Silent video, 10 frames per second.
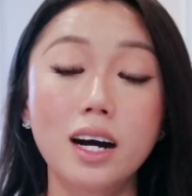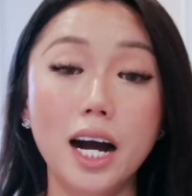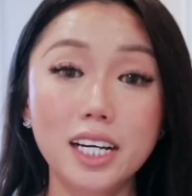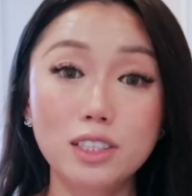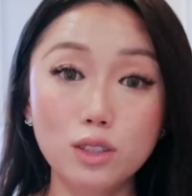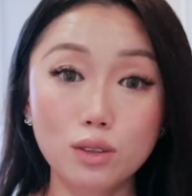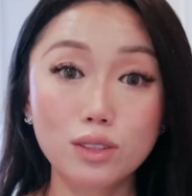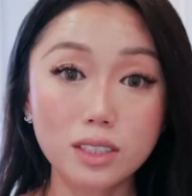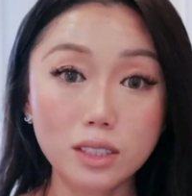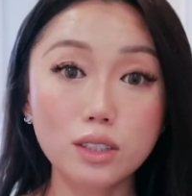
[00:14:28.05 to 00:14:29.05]
I do
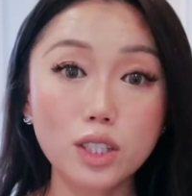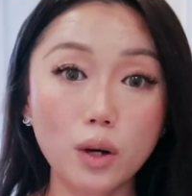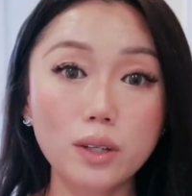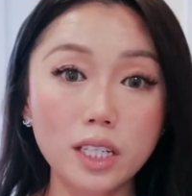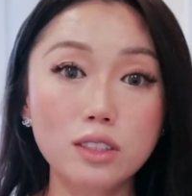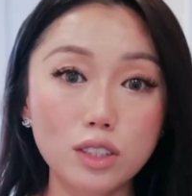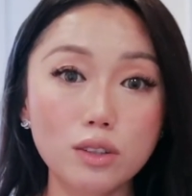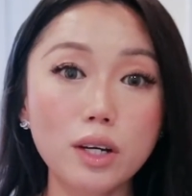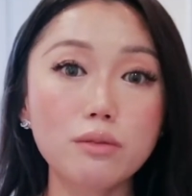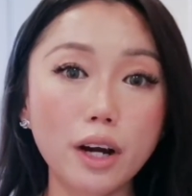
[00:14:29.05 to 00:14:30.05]
still go
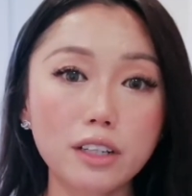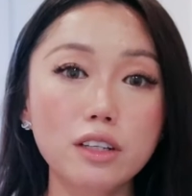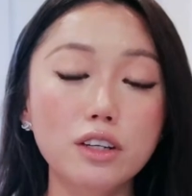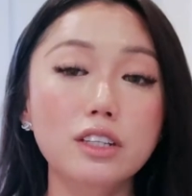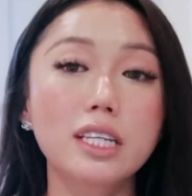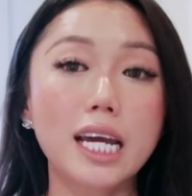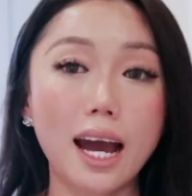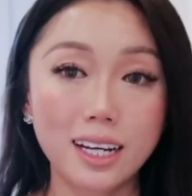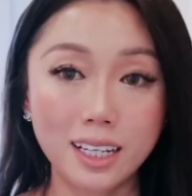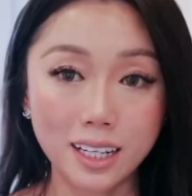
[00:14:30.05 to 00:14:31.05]
into it regularly
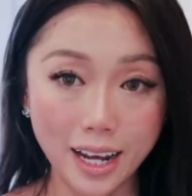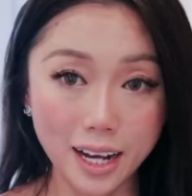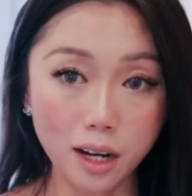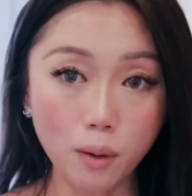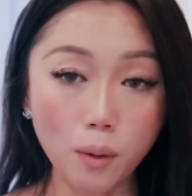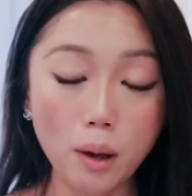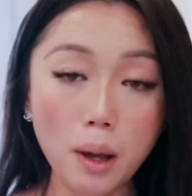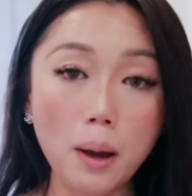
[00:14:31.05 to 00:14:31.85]
now,